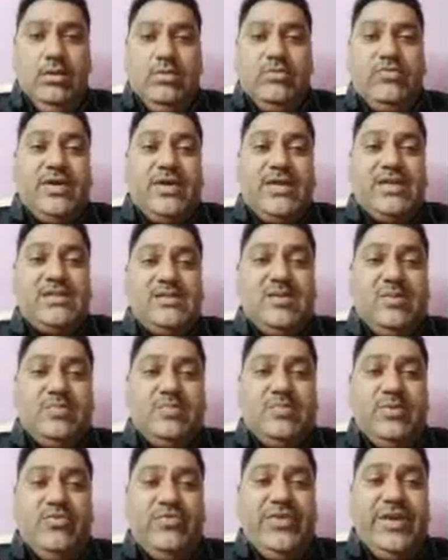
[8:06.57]
For example,
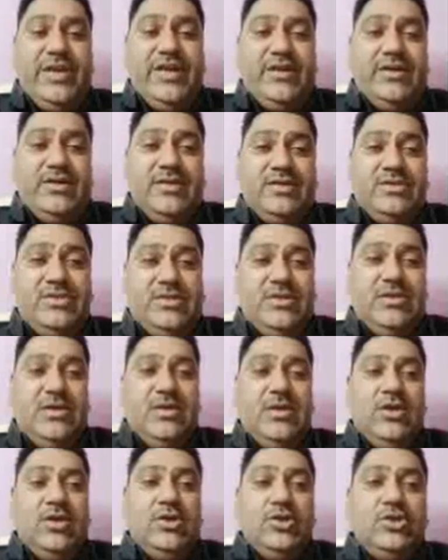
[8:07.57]
wind energy,
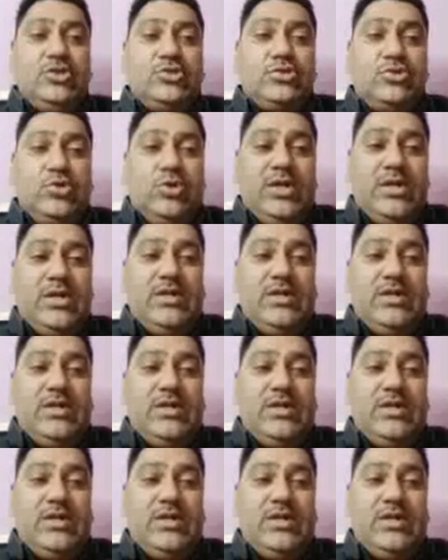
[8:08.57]
solar